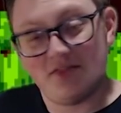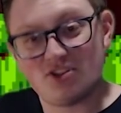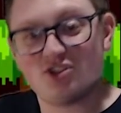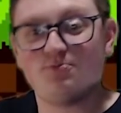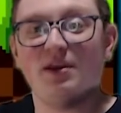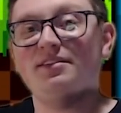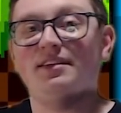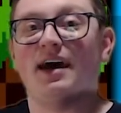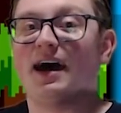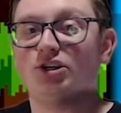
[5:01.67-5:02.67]
the spin
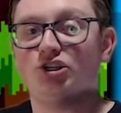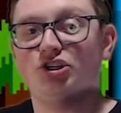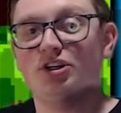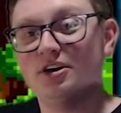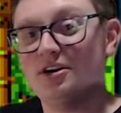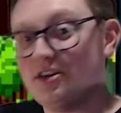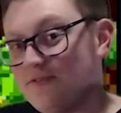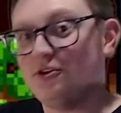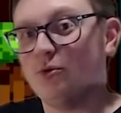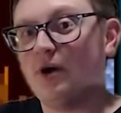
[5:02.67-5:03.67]
dash
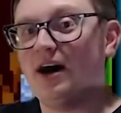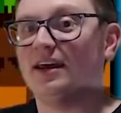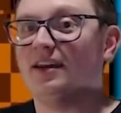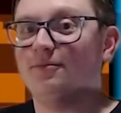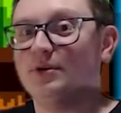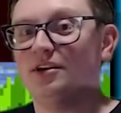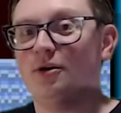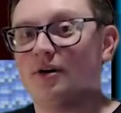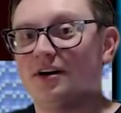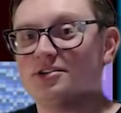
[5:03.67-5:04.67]
if you want it. But you know
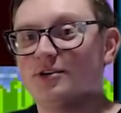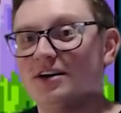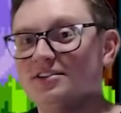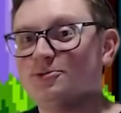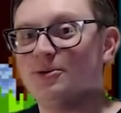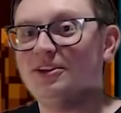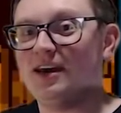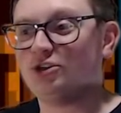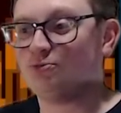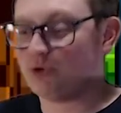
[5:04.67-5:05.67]
what also adds the spin
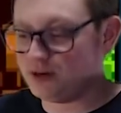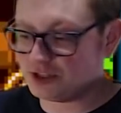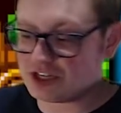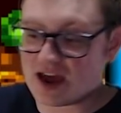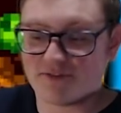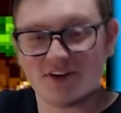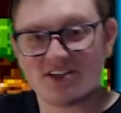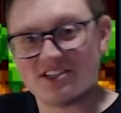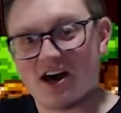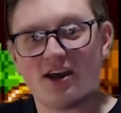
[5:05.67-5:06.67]
dash? Pretty much every
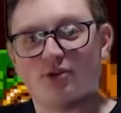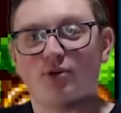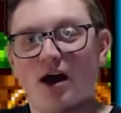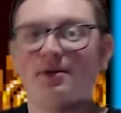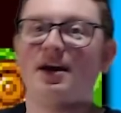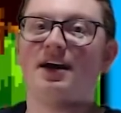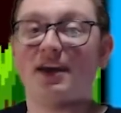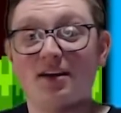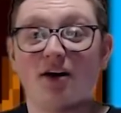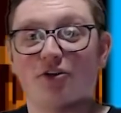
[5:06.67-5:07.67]
Sonic ROM hack
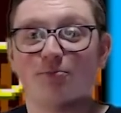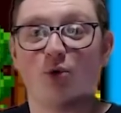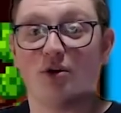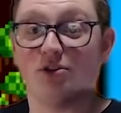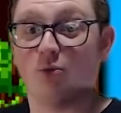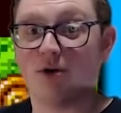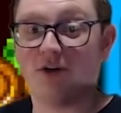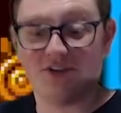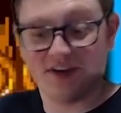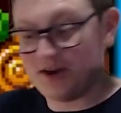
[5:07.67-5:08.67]
and other port in the
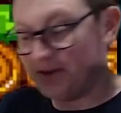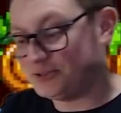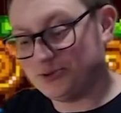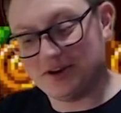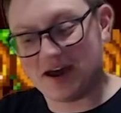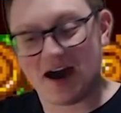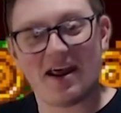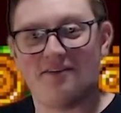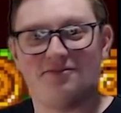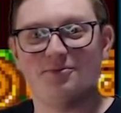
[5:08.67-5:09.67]
world. Do not
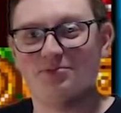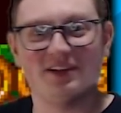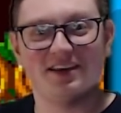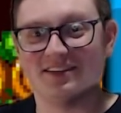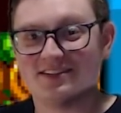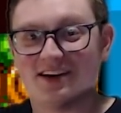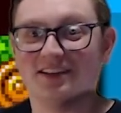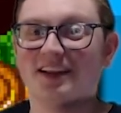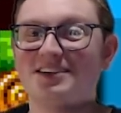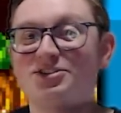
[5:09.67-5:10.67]
ever play this
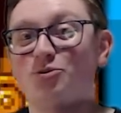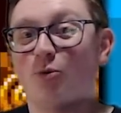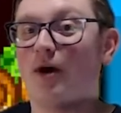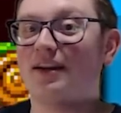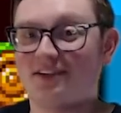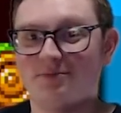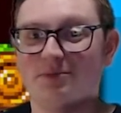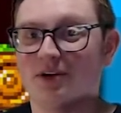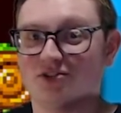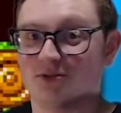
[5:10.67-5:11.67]
unless you want to be
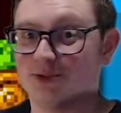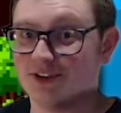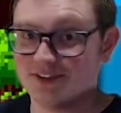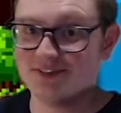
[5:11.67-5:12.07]
miserable.